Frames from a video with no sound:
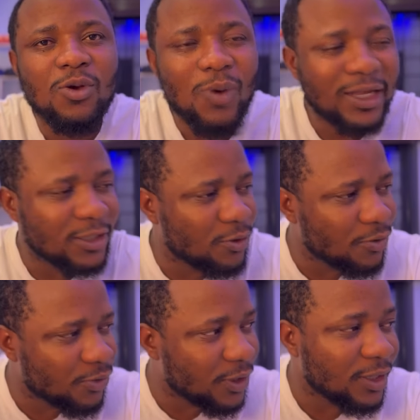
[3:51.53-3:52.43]
Why do
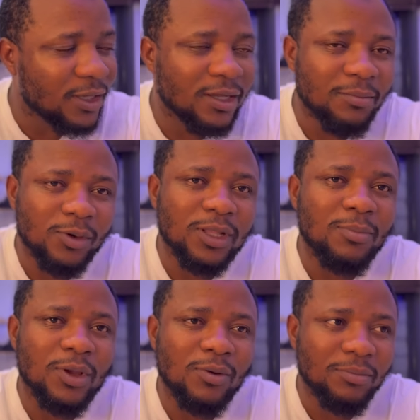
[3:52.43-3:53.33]
you think
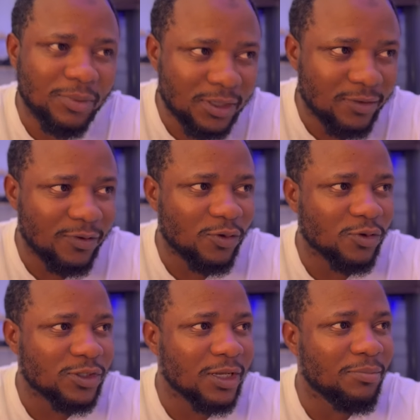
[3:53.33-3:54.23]
Burna Boy will beat
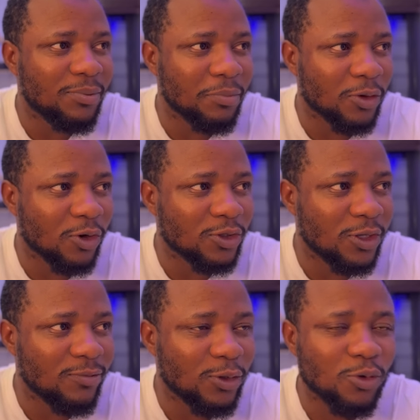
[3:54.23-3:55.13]
Davido? Say
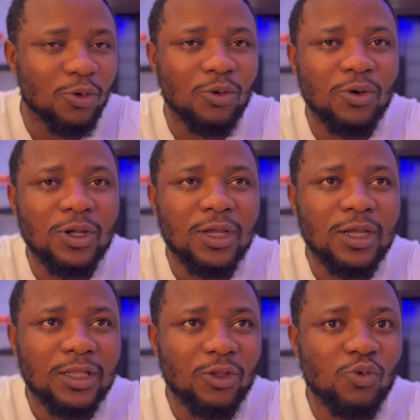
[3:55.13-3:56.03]
because Davido.
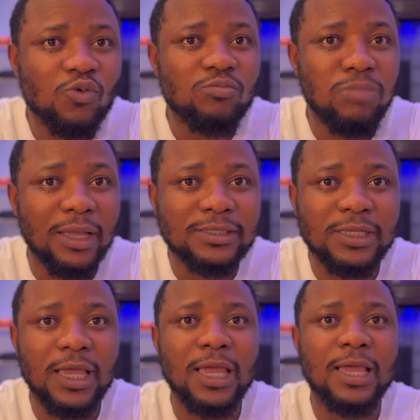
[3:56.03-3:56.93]
They do
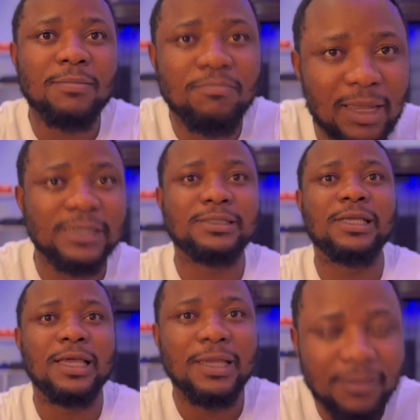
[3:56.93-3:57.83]
best, best,
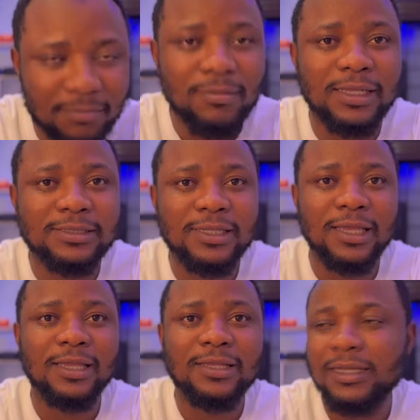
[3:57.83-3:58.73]
best,
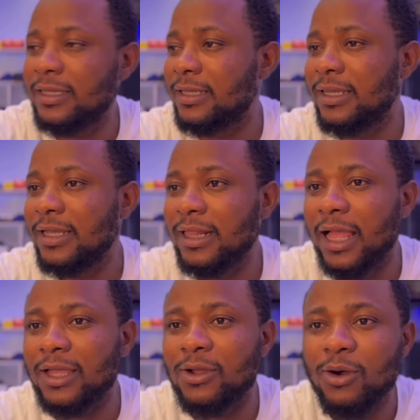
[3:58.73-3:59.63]

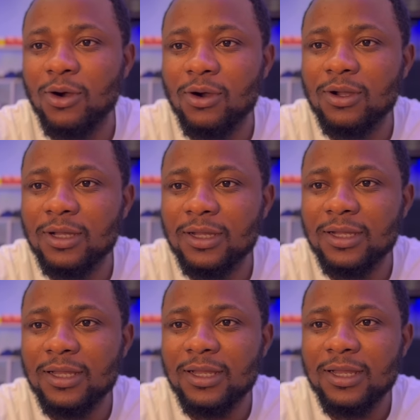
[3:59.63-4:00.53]
like oh,
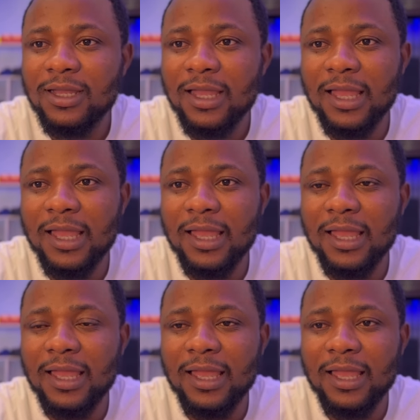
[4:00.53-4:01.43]

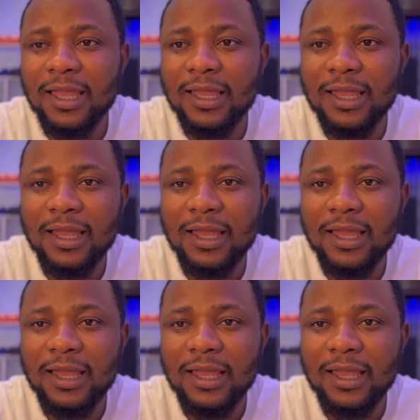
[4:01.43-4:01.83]
uh,